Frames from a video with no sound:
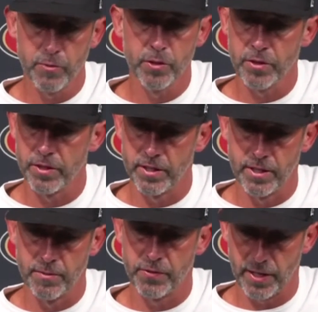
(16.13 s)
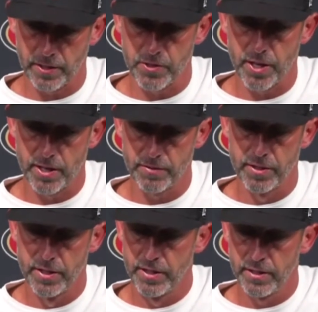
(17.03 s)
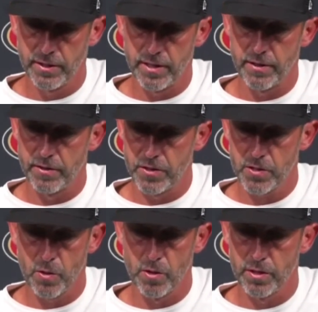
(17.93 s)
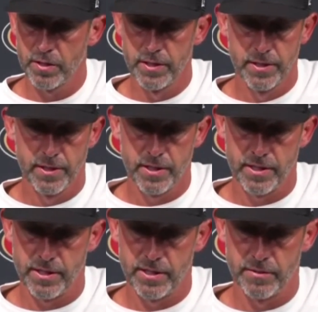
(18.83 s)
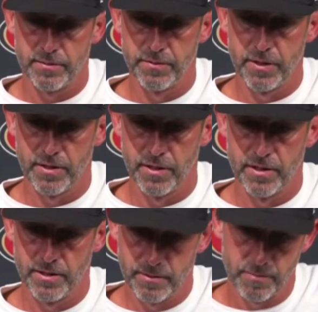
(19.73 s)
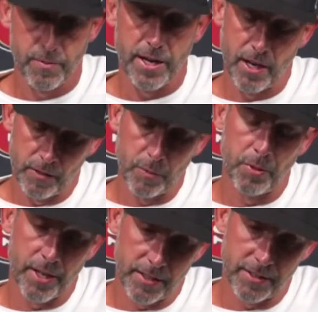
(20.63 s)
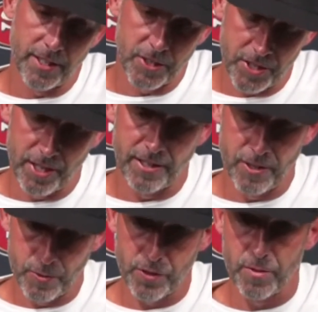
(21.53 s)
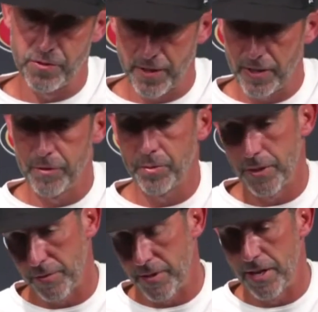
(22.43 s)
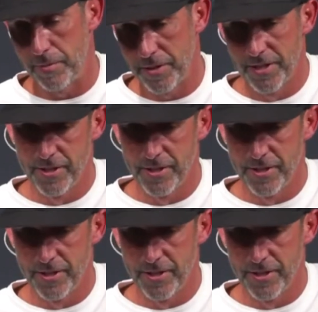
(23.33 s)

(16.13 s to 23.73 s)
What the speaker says: a real good second drive leading there on the score. Made a hell of a play on the touchdown. I know it was almost a hell of a play for them